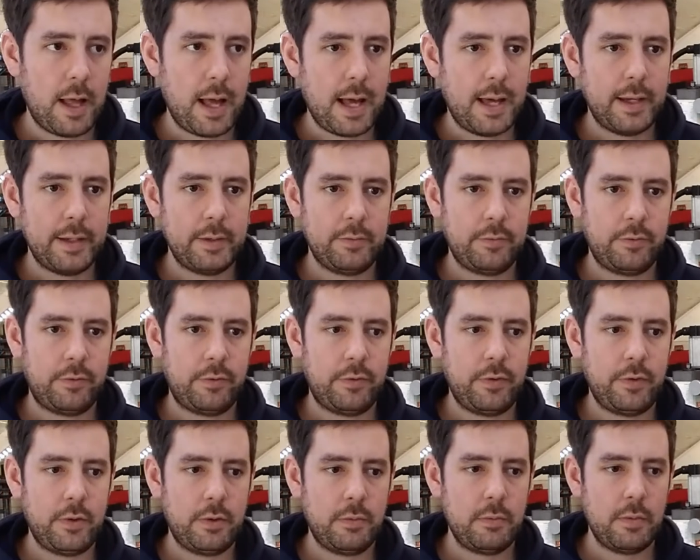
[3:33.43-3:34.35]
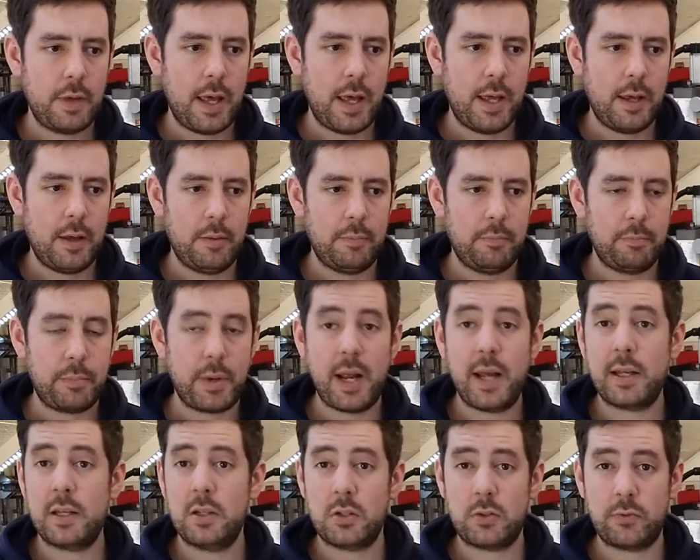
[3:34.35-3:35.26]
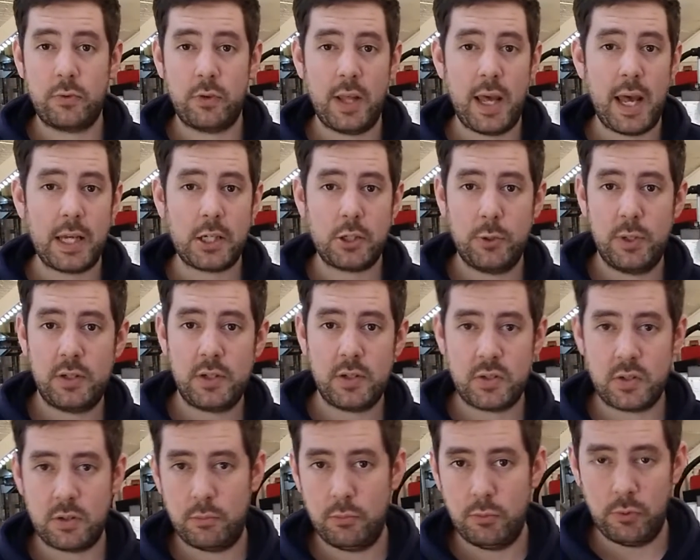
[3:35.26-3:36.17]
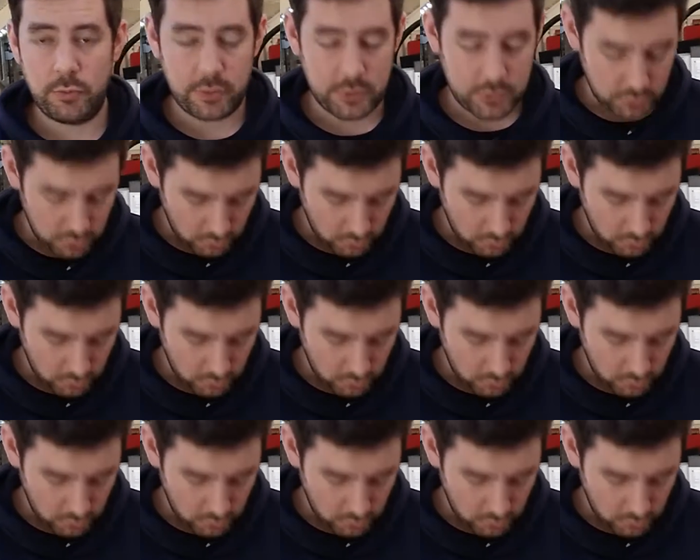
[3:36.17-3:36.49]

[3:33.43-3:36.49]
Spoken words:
have brackets for the actuators that move the